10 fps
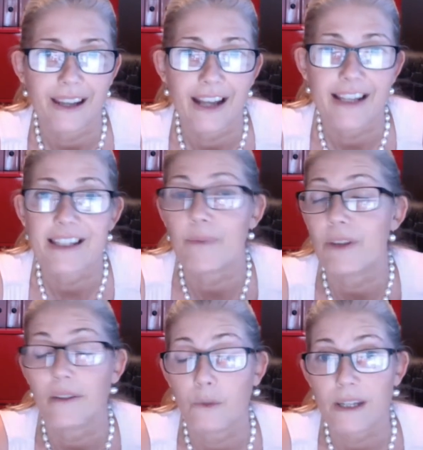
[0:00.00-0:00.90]
And it's
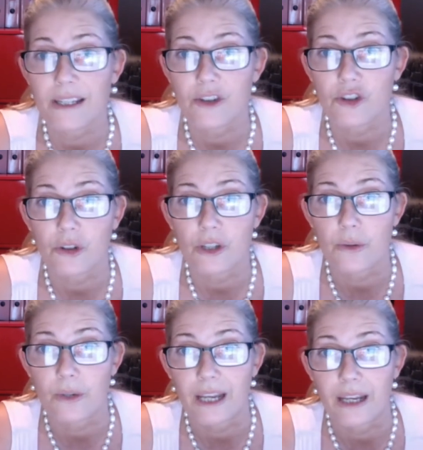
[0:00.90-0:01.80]
something I've always enjoyed
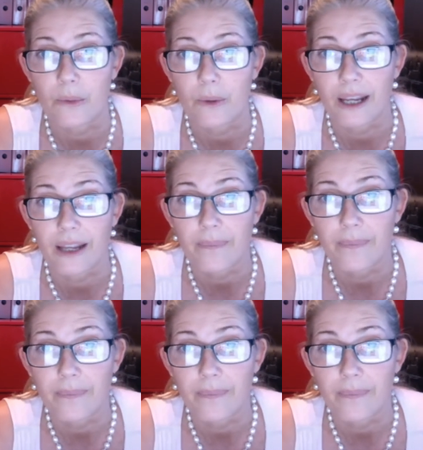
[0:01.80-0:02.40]
doing anyway.